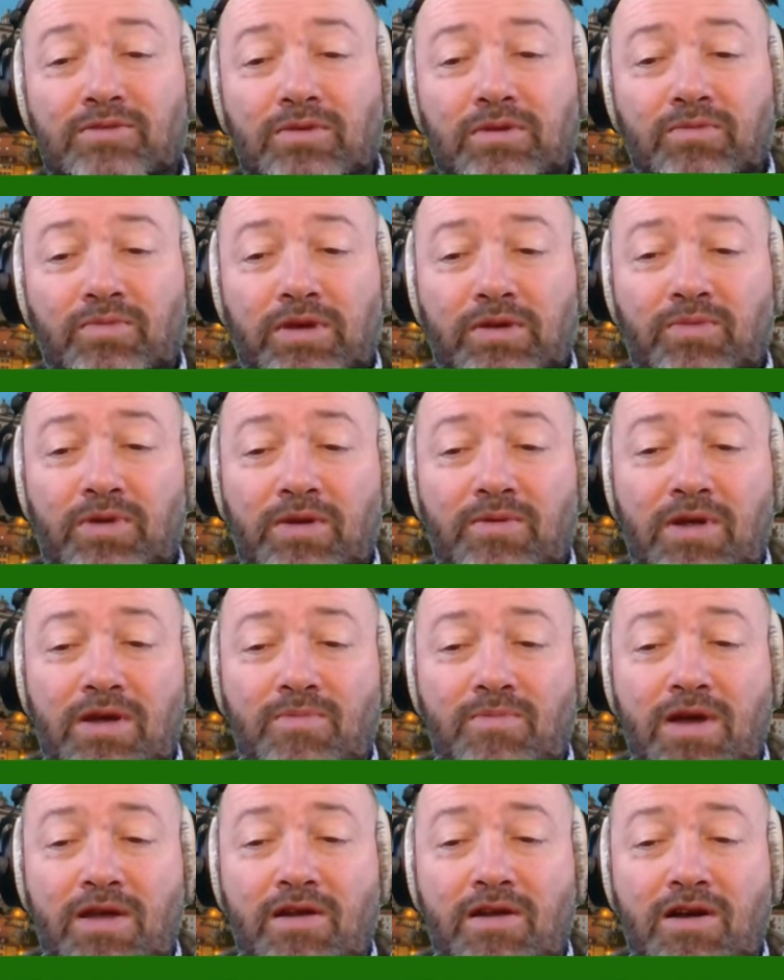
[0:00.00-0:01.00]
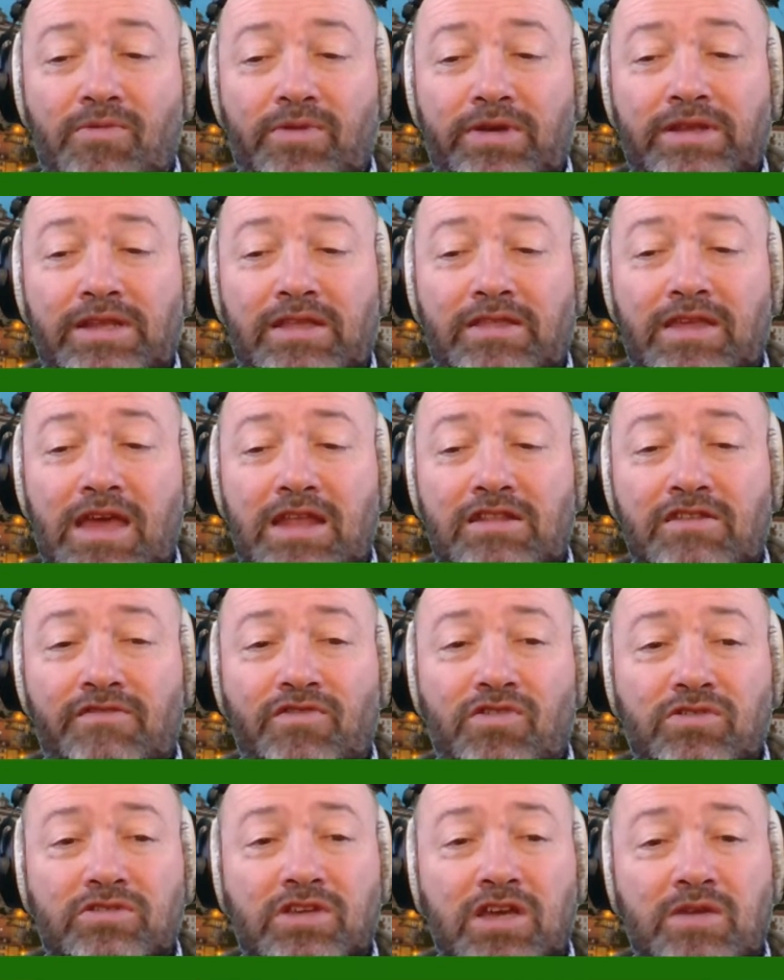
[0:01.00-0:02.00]
Where are we? Near the end of
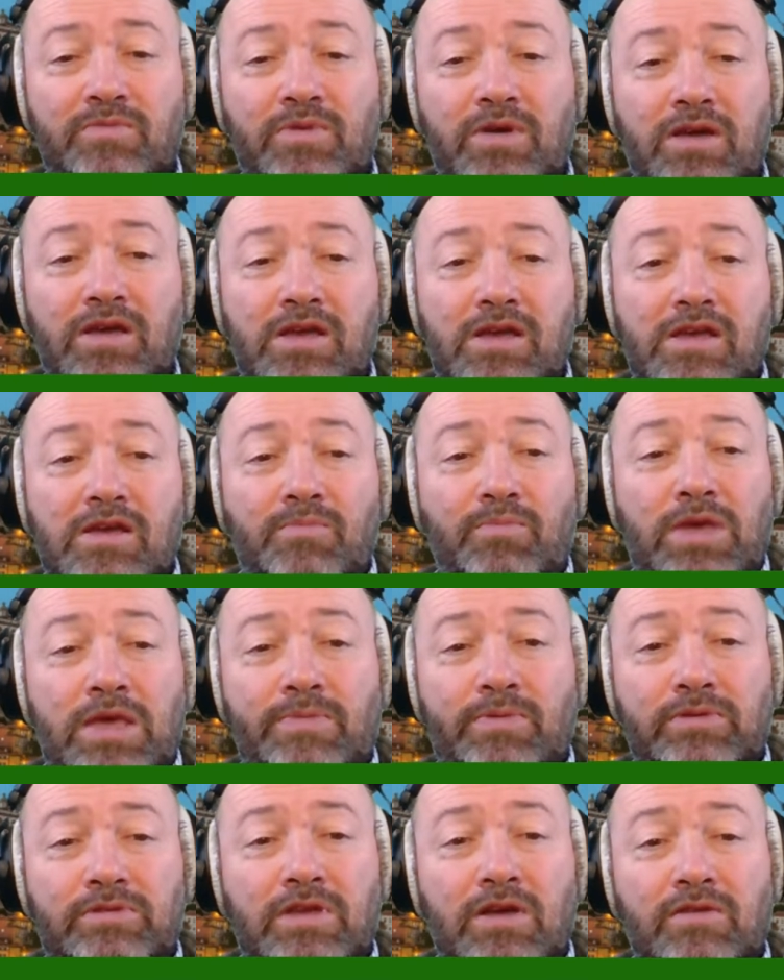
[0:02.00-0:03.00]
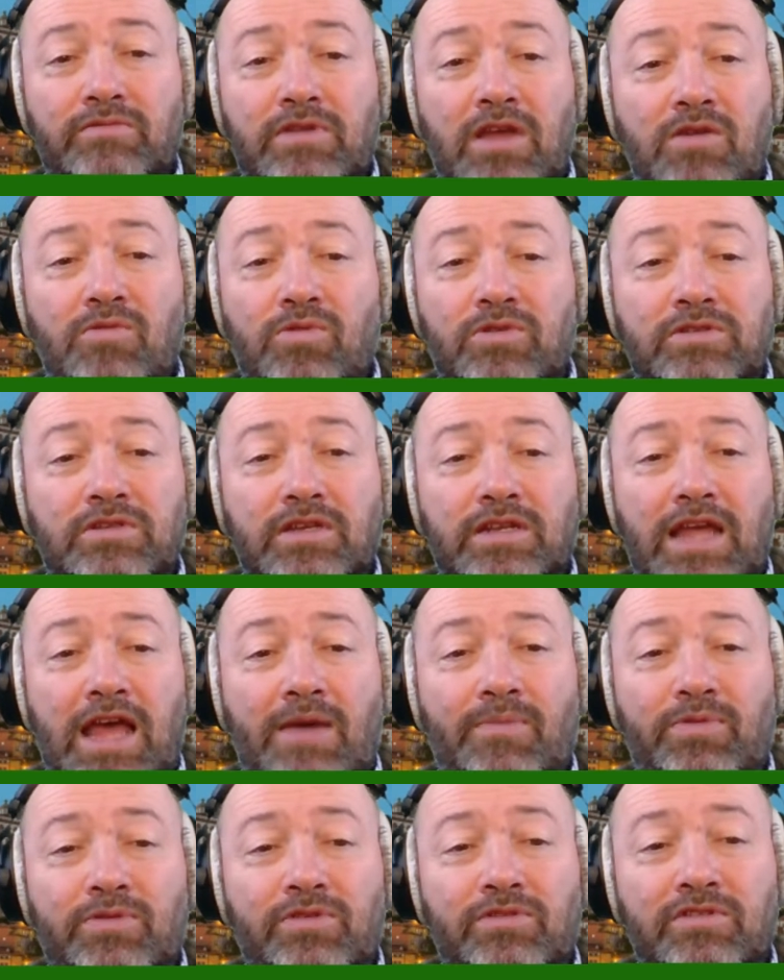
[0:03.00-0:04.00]
October, people don't know what's going to
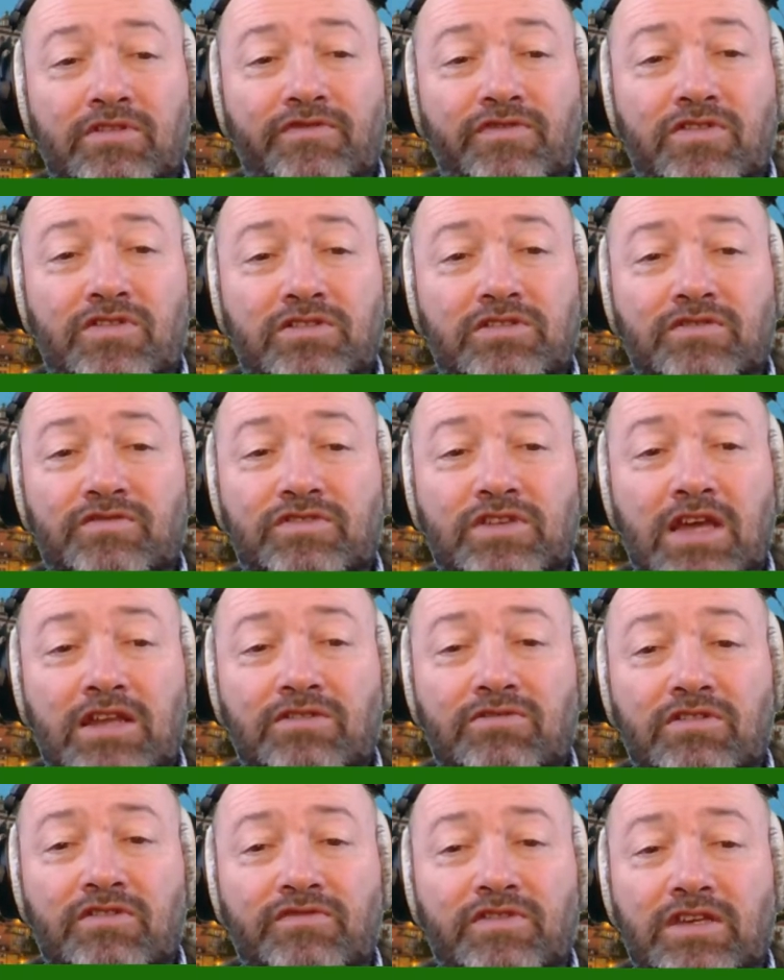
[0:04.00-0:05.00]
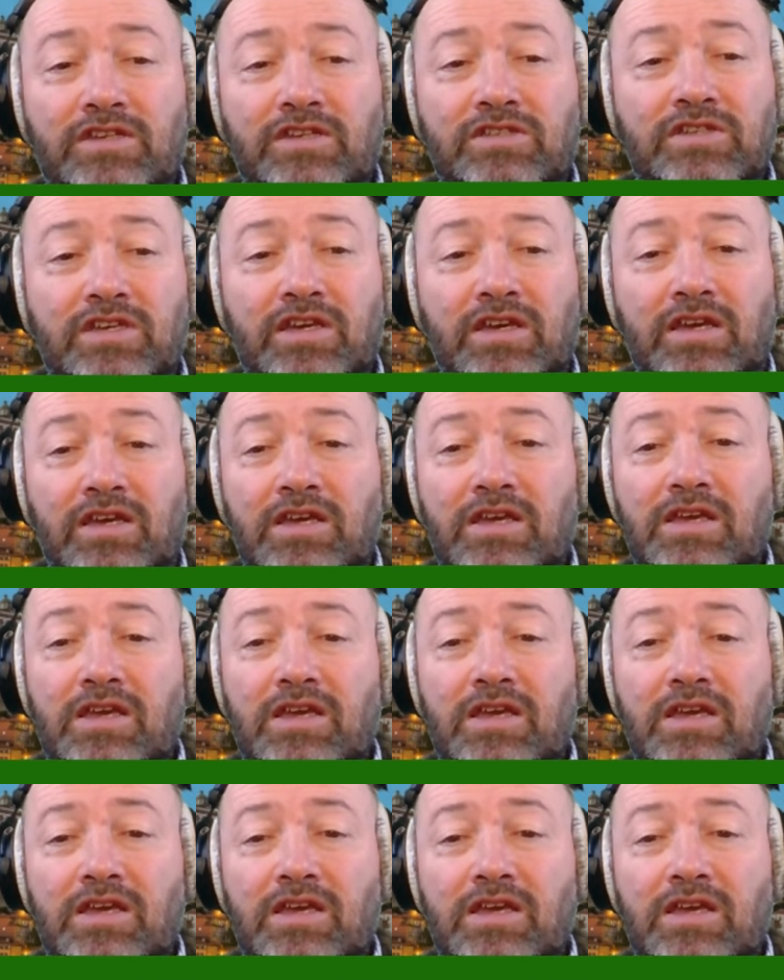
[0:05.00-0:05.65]
happen on the 1st of January of next year.